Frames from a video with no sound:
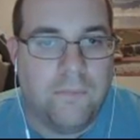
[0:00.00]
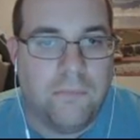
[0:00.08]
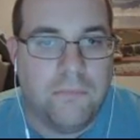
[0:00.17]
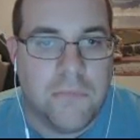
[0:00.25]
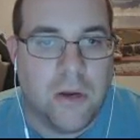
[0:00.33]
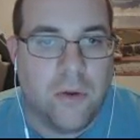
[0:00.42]

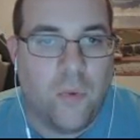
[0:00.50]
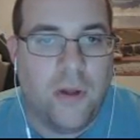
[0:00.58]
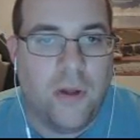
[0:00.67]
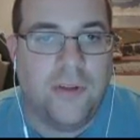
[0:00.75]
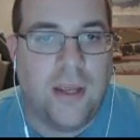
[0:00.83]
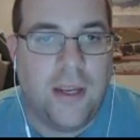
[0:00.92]
there
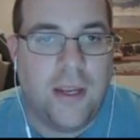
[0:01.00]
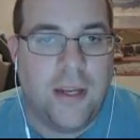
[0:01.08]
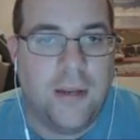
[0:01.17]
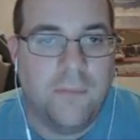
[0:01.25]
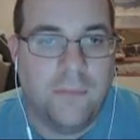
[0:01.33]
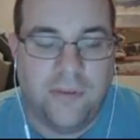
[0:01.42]
was
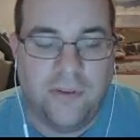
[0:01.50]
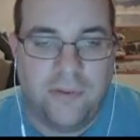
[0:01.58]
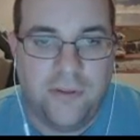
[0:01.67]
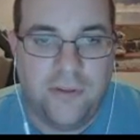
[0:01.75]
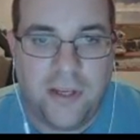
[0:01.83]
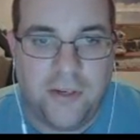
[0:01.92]
a
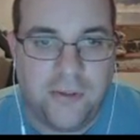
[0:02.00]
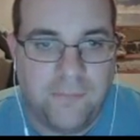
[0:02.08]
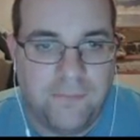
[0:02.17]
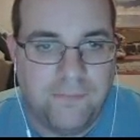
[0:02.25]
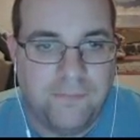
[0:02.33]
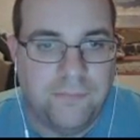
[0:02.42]

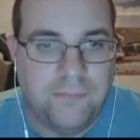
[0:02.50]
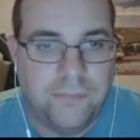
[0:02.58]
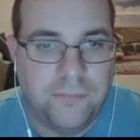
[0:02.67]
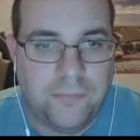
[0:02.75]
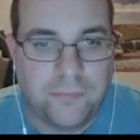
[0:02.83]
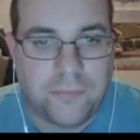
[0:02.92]
civilization
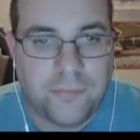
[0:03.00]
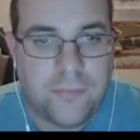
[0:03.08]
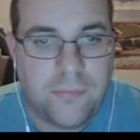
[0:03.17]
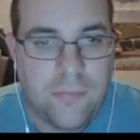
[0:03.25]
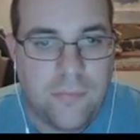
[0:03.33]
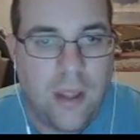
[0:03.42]

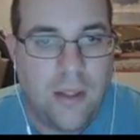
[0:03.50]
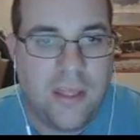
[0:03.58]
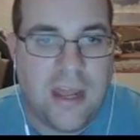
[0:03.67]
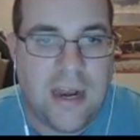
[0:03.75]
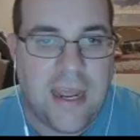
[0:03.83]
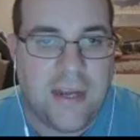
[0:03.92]

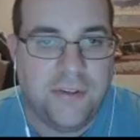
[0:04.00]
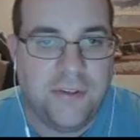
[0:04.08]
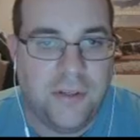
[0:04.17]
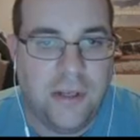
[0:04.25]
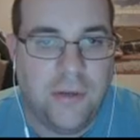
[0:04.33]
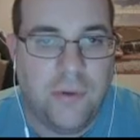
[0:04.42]
that
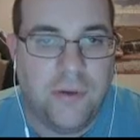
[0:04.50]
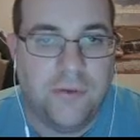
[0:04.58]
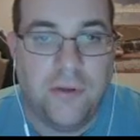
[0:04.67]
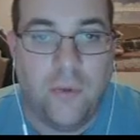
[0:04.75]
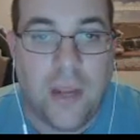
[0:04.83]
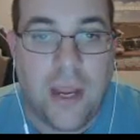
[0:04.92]
actually
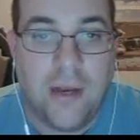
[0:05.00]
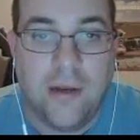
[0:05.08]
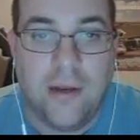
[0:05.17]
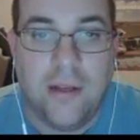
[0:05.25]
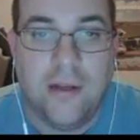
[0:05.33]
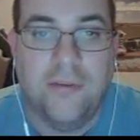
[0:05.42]
was
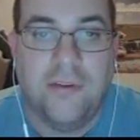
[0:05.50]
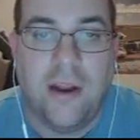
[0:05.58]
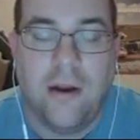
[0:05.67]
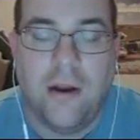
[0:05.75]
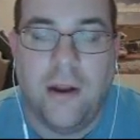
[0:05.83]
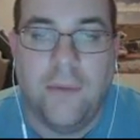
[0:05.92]
located in this
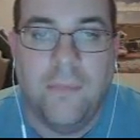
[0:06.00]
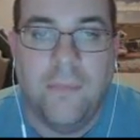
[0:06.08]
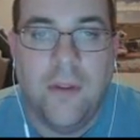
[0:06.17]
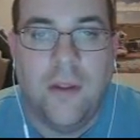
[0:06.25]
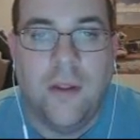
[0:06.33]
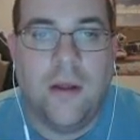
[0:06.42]
area.
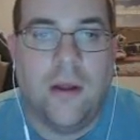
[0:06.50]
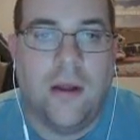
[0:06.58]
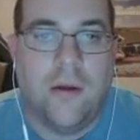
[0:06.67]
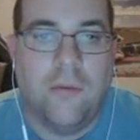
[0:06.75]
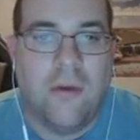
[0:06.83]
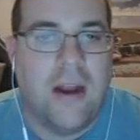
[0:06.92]

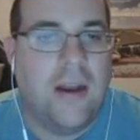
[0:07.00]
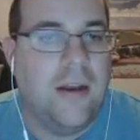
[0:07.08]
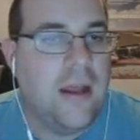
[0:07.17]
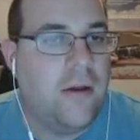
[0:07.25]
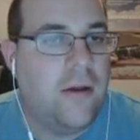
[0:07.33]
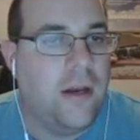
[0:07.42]
Write it
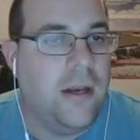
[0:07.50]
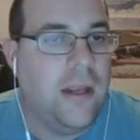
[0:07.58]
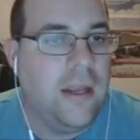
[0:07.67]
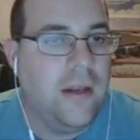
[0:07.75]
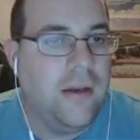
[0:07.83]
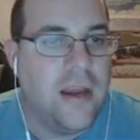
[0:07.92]
down on an
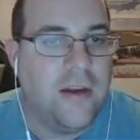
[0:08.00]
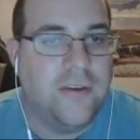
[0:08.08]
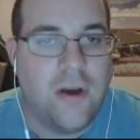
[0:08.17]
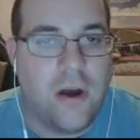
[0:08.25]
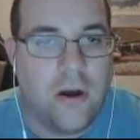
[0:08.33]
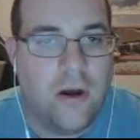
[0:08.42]
index
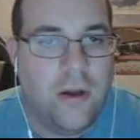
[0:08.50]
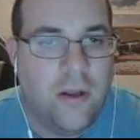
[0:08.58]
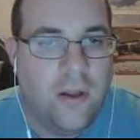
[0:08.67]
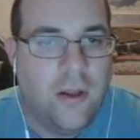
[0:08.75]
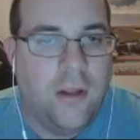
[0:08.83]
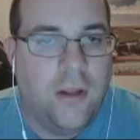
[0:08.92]
card,
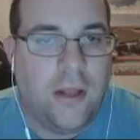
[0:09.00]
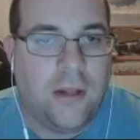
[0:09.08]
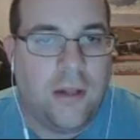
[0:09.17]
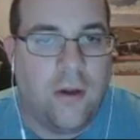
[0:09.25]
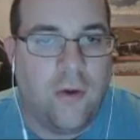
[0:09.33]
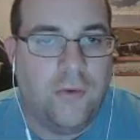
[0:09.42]
and
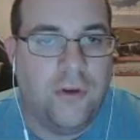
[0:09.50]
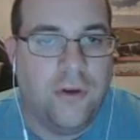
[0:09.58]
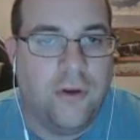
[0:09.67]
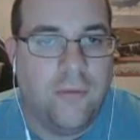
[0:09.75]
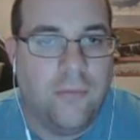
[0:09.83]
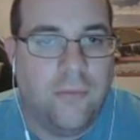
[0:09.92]
then hold
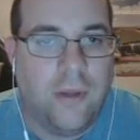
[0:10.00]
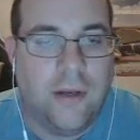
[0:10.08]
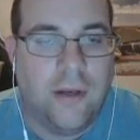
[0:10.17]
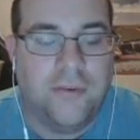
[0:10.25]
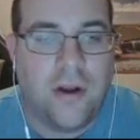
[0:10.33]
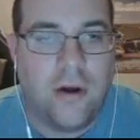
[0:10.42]
your
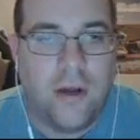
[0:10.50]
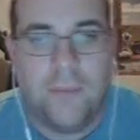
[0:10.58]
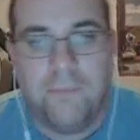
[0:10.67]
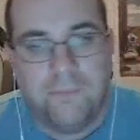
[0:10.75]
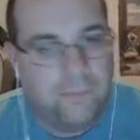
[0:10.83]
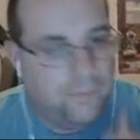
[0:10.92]
index card
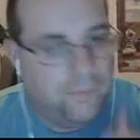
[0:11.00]
up.